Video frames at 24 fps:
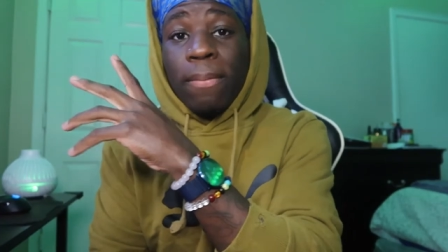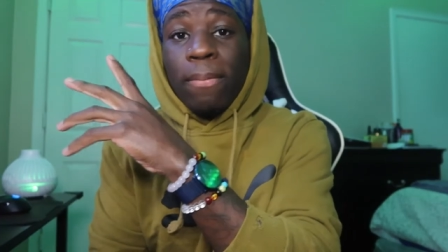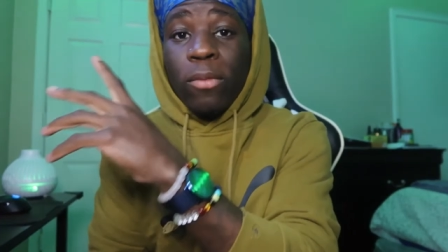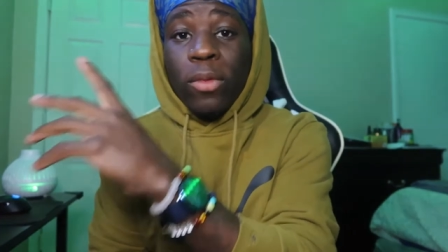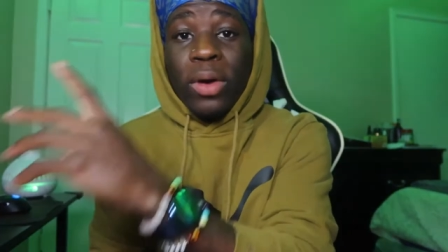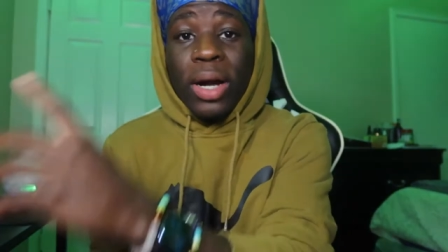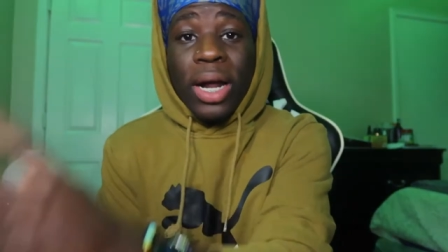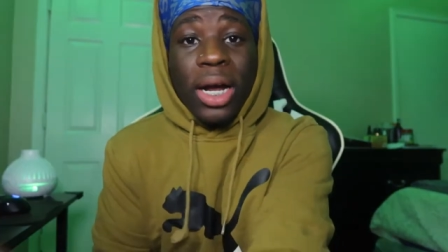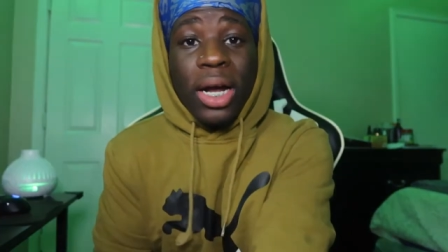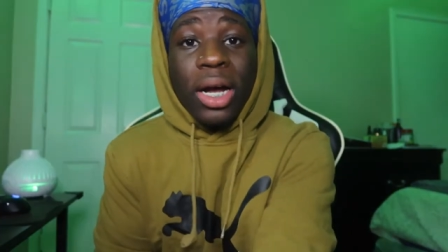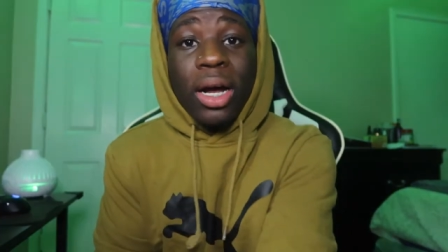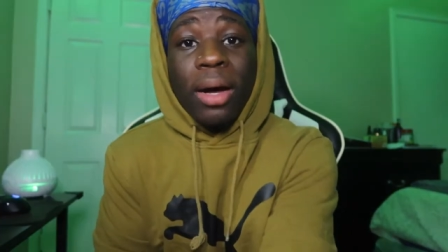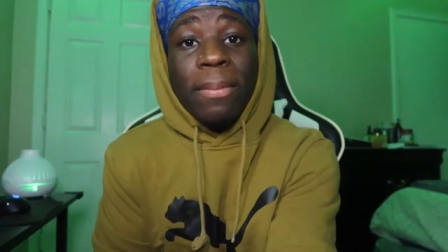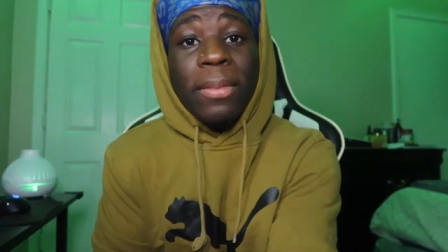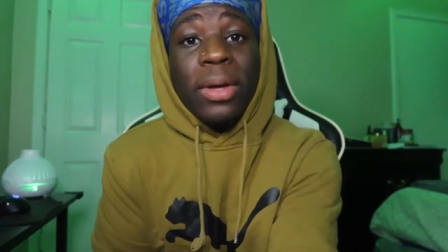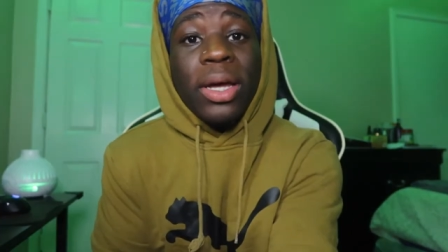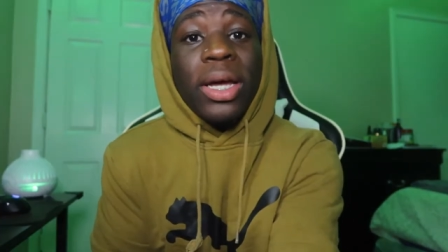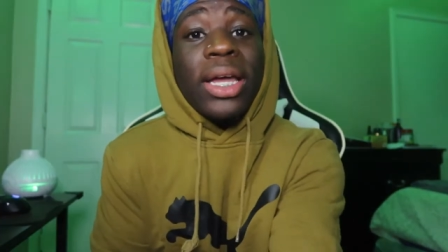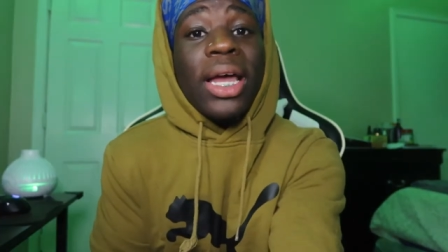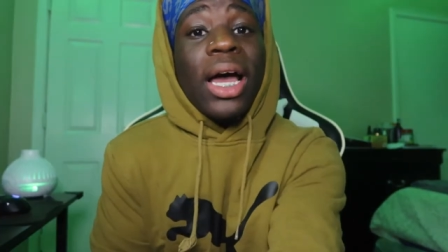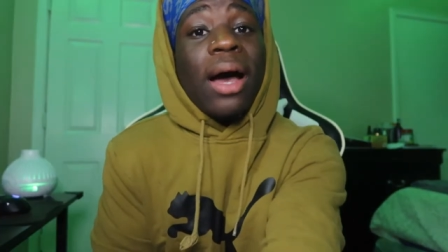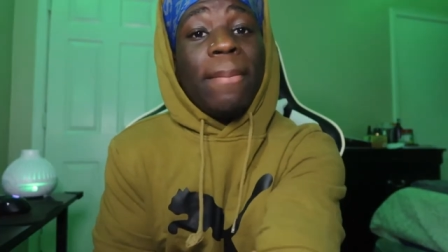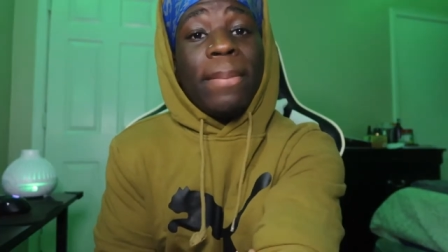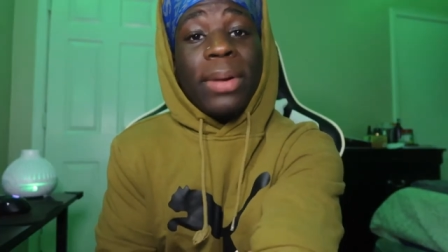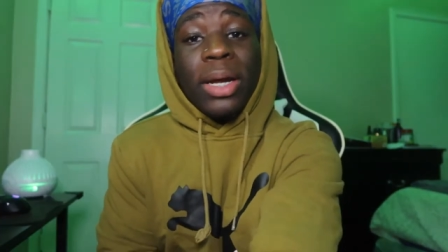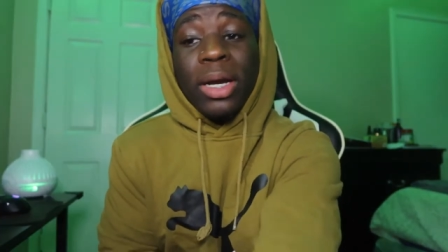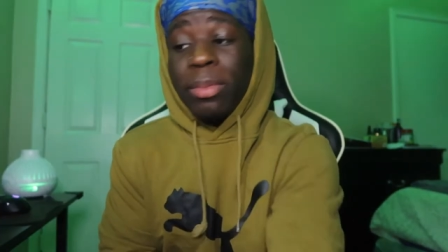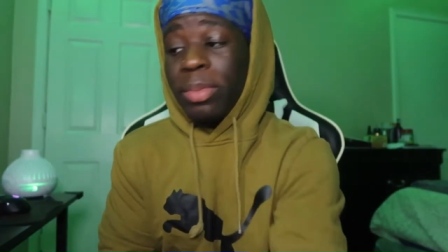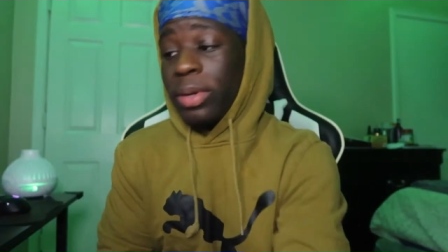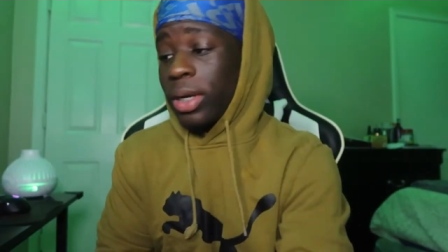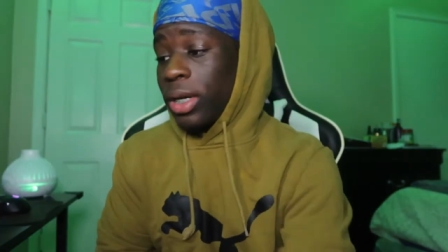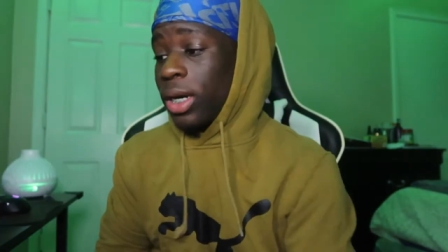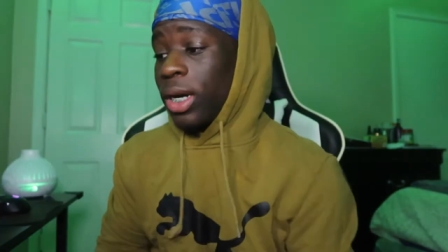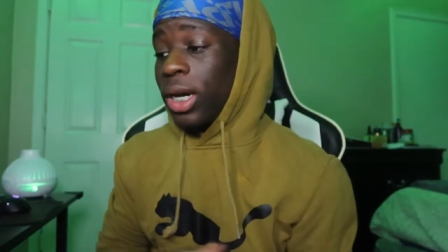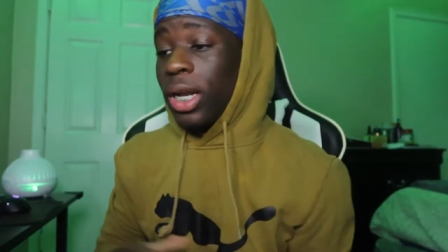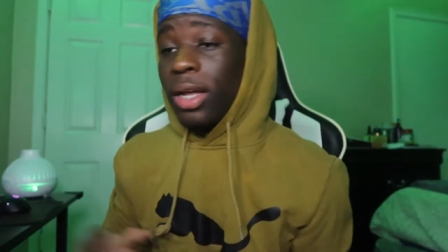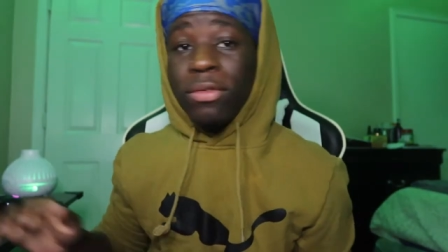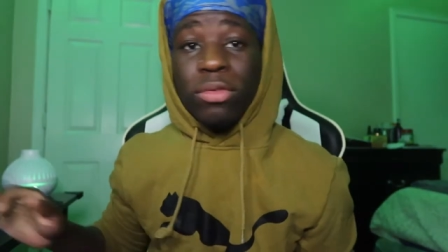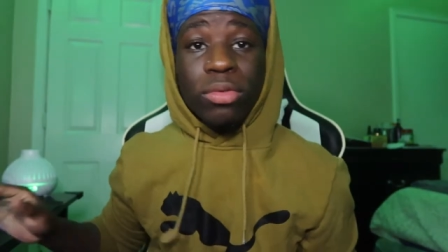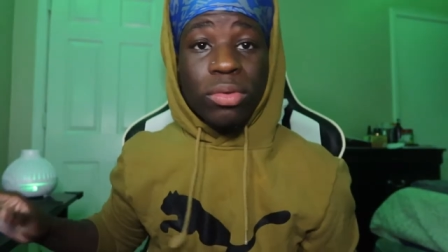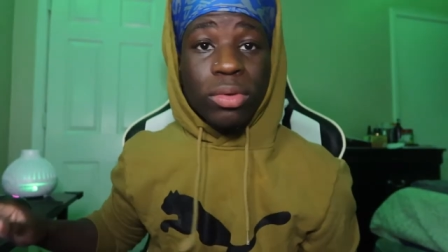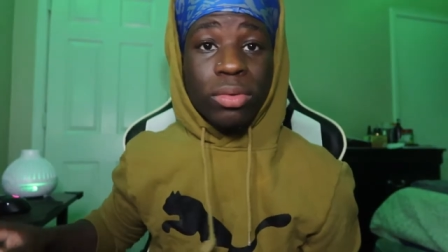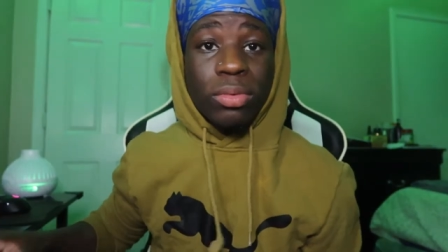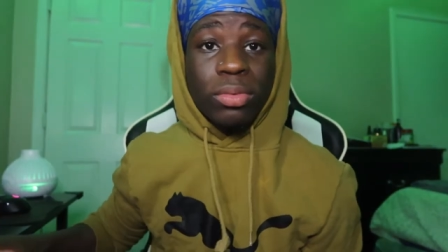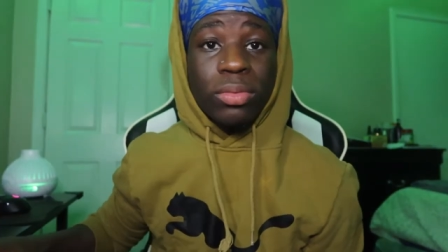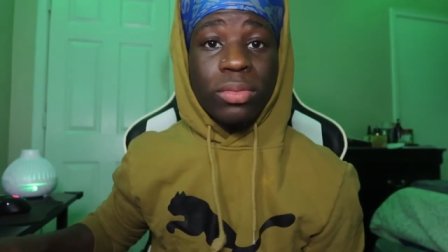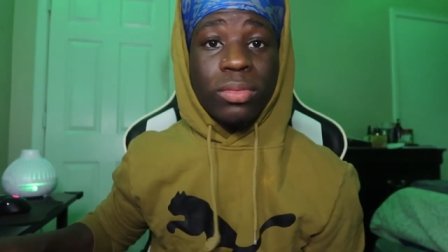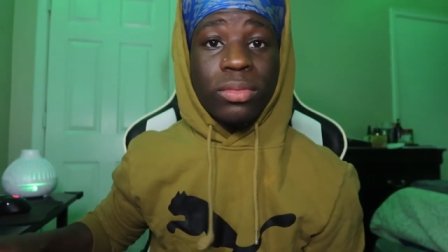when I come here y'all better be in the living
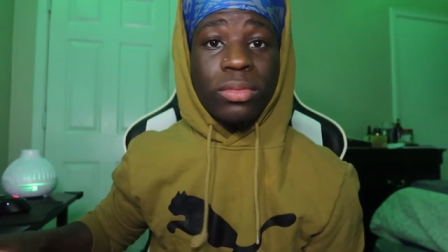room